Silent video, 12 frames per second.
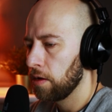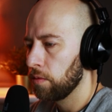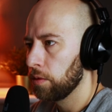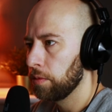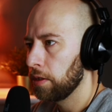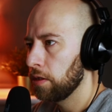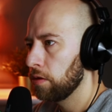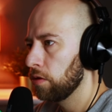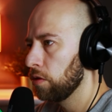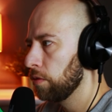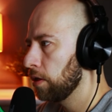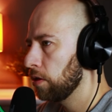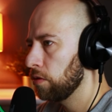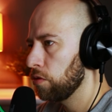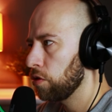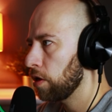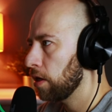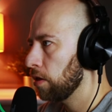What we need to do, we need to
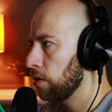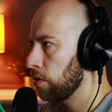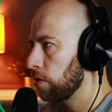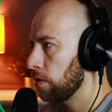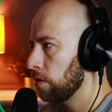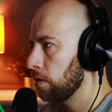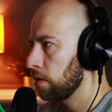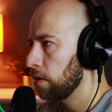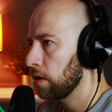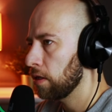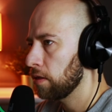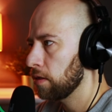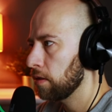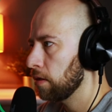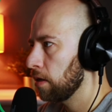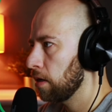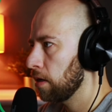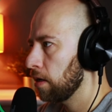change, let's
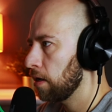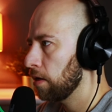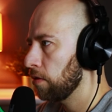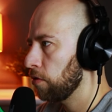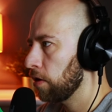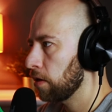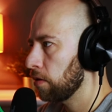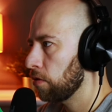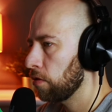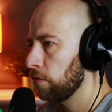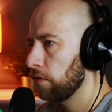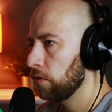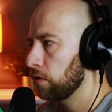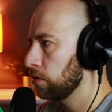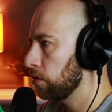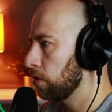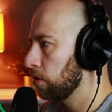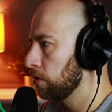uncheck the show view
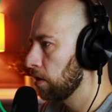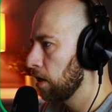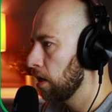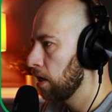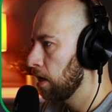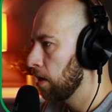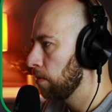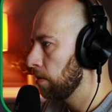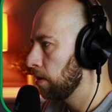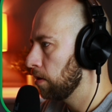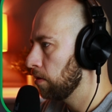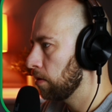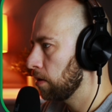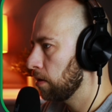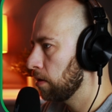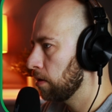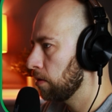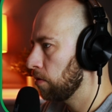controls. We need to
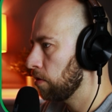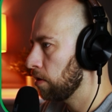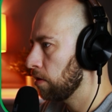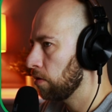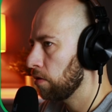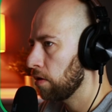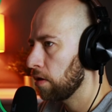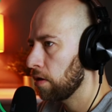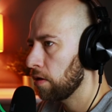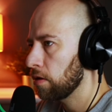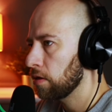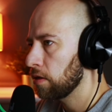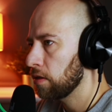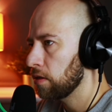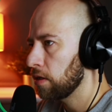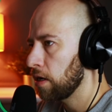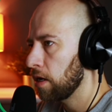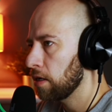change the
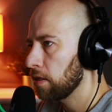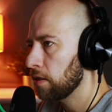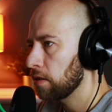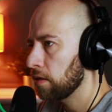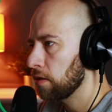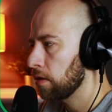size,